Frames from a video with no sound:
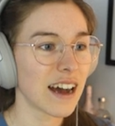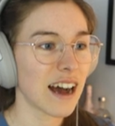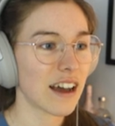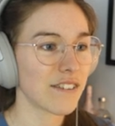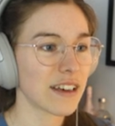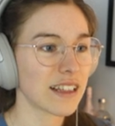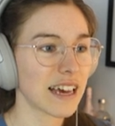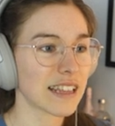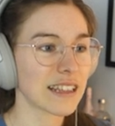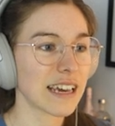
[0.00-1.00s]
I feel
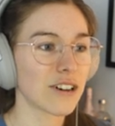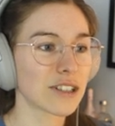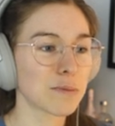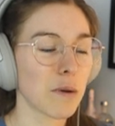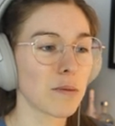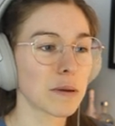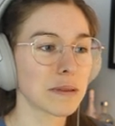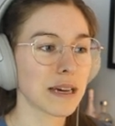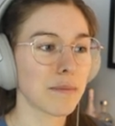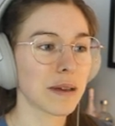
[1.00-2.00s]
like Leon's
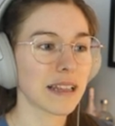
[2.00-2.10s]
probably a bit